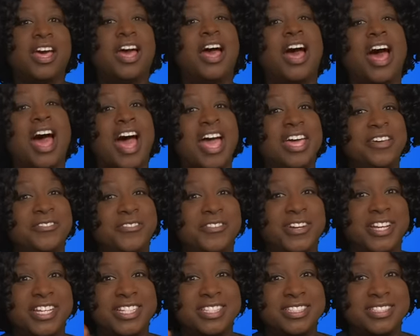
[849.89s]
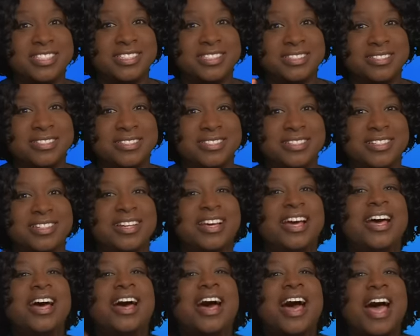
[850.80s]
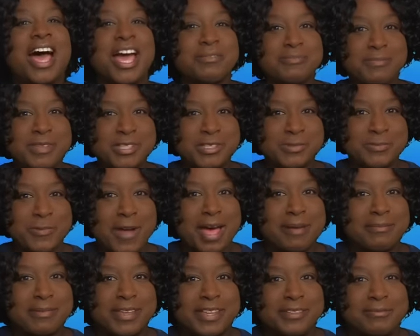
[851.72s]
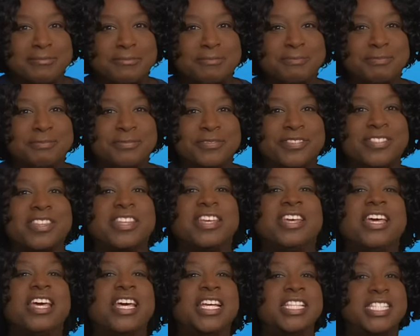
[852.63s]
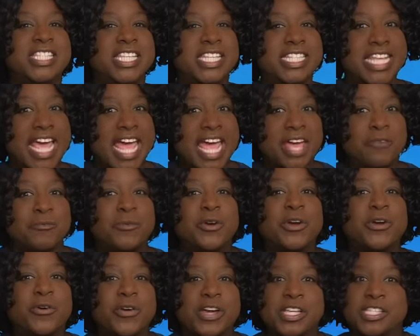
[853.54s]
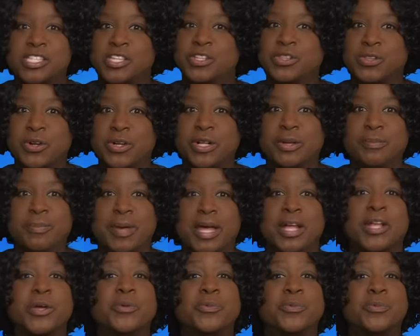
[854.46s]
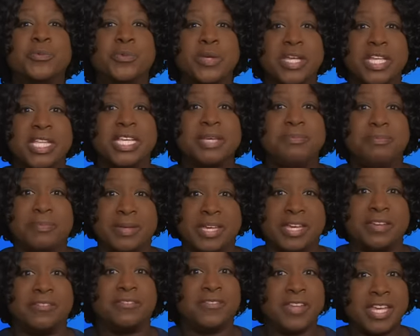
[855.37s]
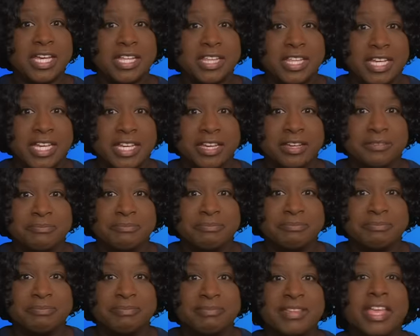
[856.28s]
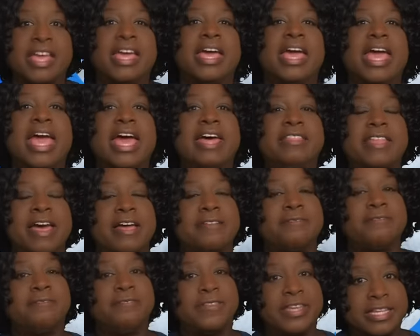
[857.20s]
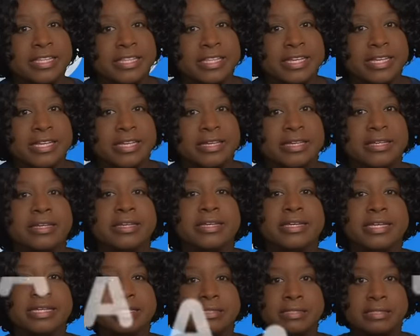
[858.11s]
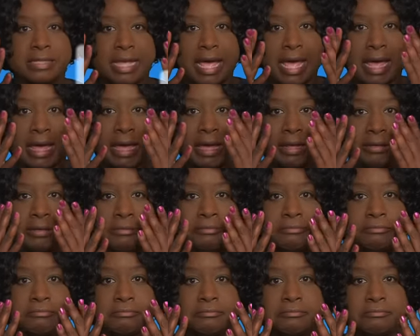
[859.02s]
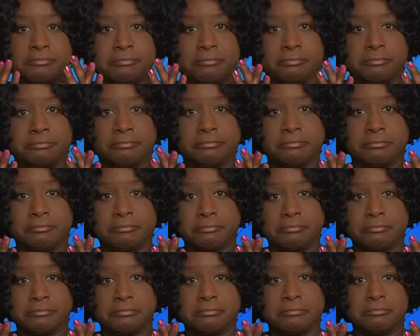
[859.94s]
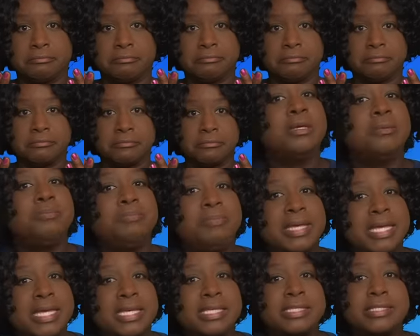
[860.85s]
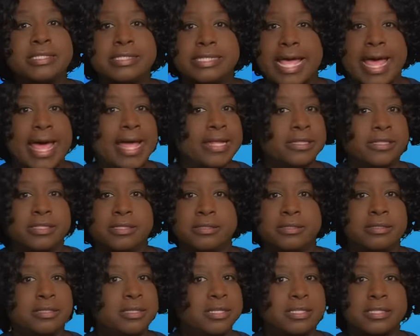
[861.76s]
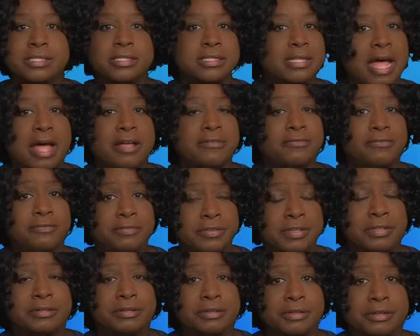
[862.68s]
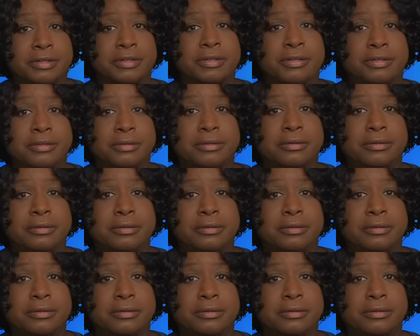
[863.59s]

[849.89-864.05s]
Hi, friends. I'm Miss Robin, and today we're going to learn about a really big feeling. And that feeling is sad. Hmm. Hmm. Being sad does not feel good.